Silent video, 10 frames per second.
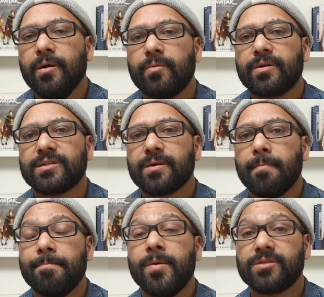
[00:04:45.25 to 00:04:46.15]
What is
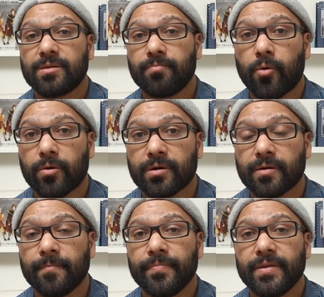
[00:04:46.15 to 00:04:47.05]
most
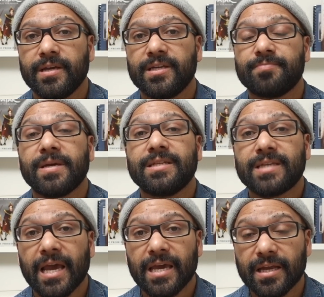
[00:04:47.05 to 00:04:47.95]
important is
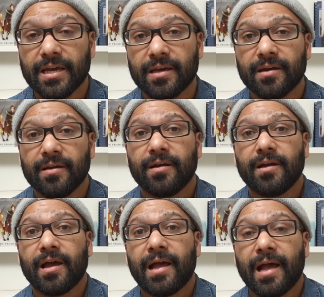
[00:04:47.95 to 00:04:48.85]
maintaining
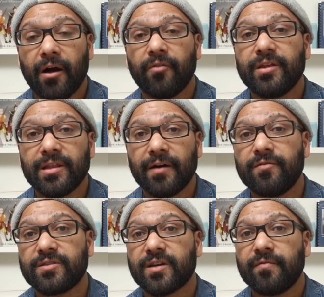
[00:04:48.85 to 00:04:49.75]
healthy
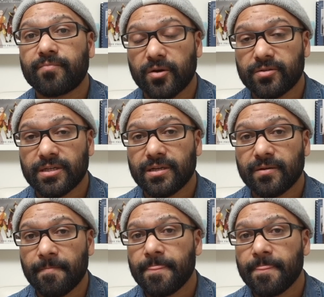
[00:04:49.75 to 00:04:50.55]
levels of protein,